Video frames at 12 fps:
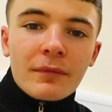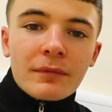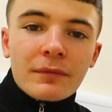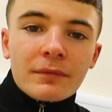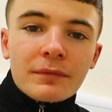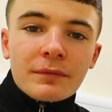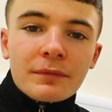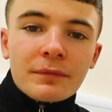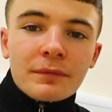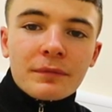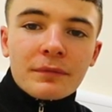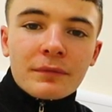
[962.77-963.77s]

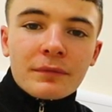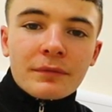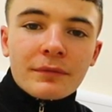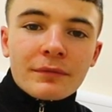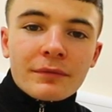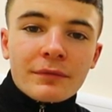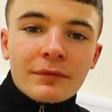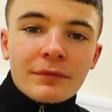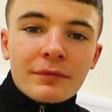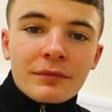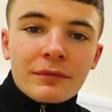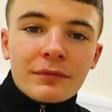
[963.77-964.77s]

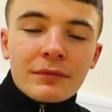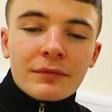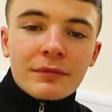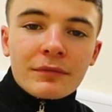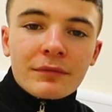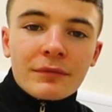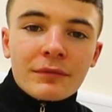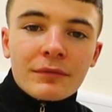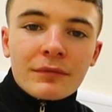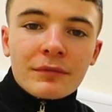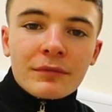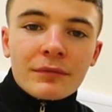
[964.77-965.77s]

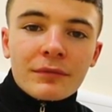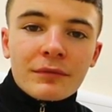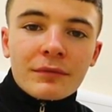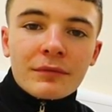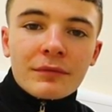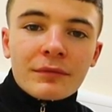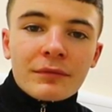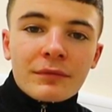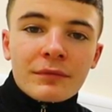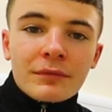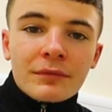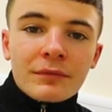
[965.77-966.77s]

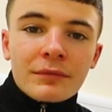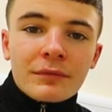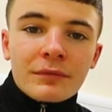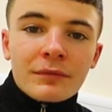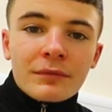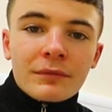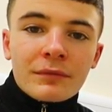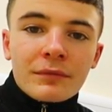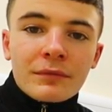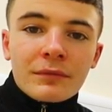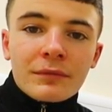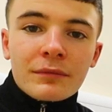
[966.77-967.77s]

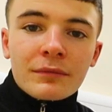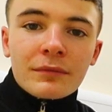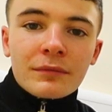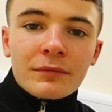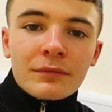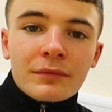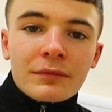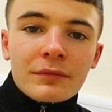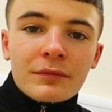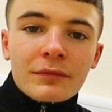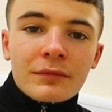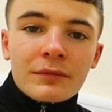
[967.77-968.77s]

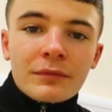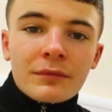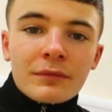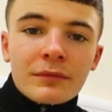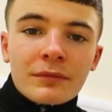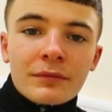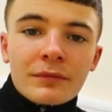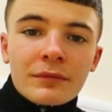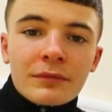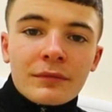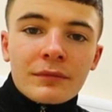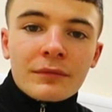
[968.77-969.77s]

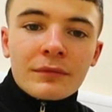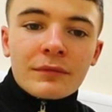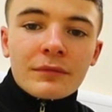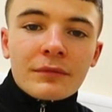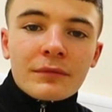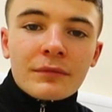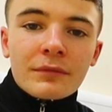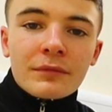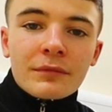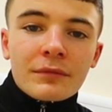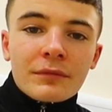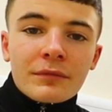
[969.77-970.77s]
The person shown says nothing.